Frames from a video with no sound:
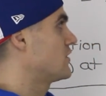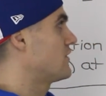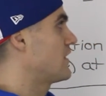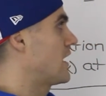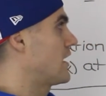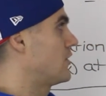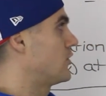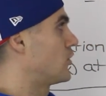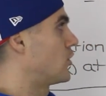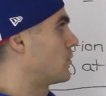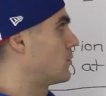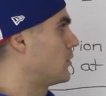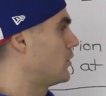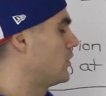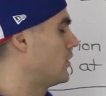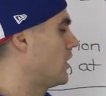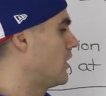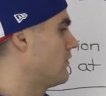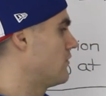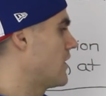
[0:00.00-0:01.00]
of that
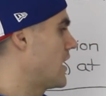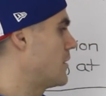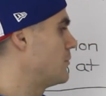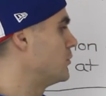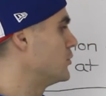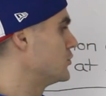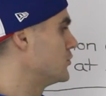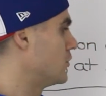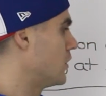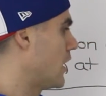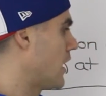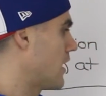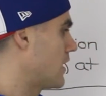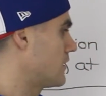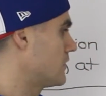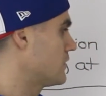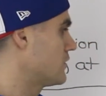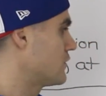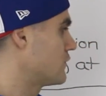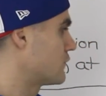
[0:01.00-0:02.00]
normal of that blue
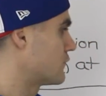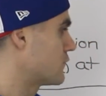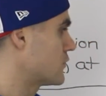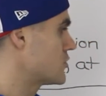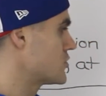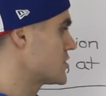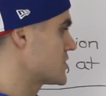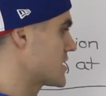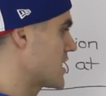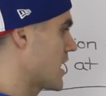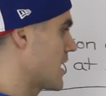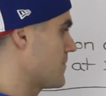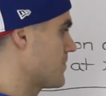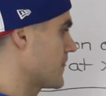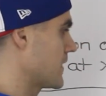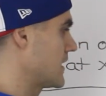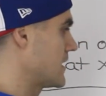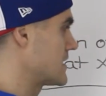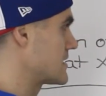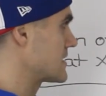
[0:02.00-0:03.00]
line, the first
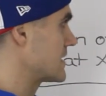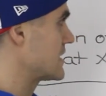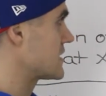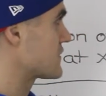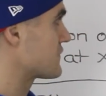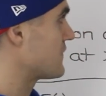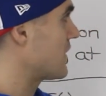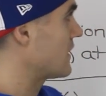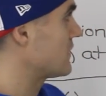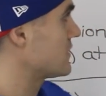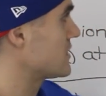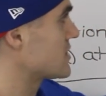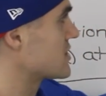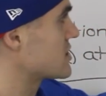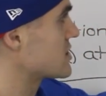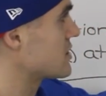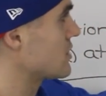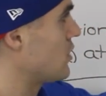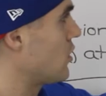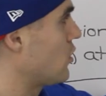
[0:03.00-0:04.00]
step is let's find the
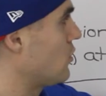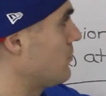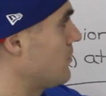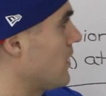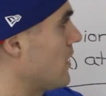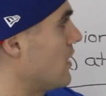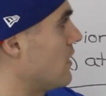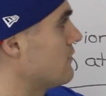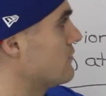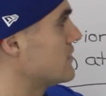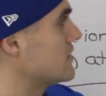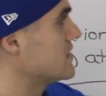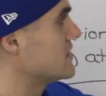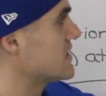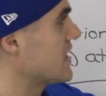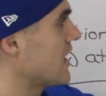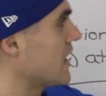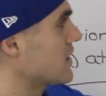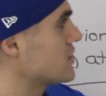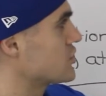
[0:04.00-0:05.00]
slope of the
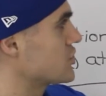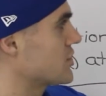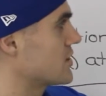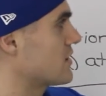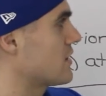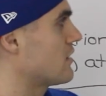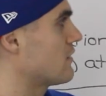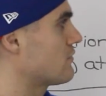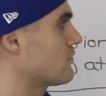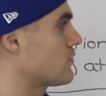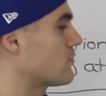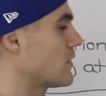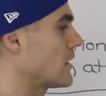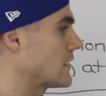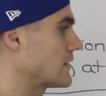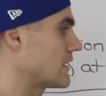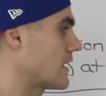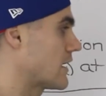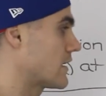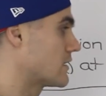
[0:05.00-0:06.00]
tangent of the
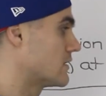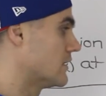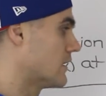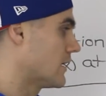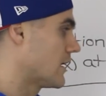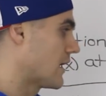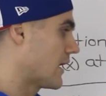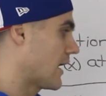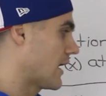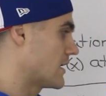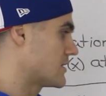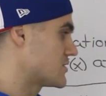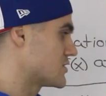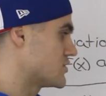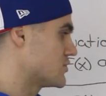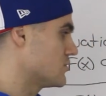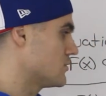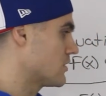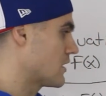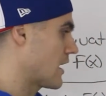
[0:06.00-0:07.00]
red line. And to
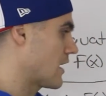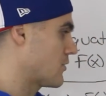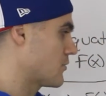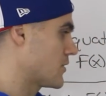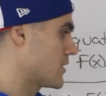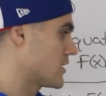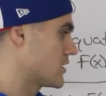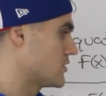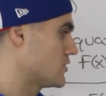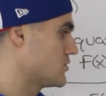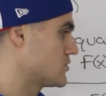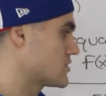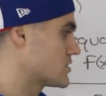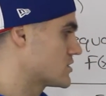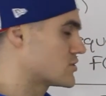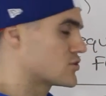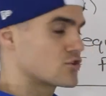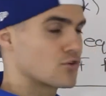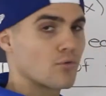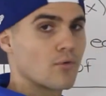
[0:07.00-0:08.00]
do that, we can use
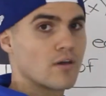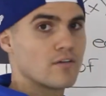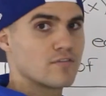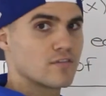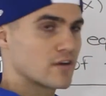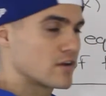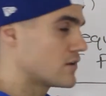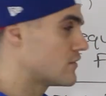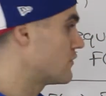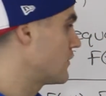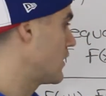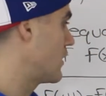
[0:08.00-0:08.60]
the derivative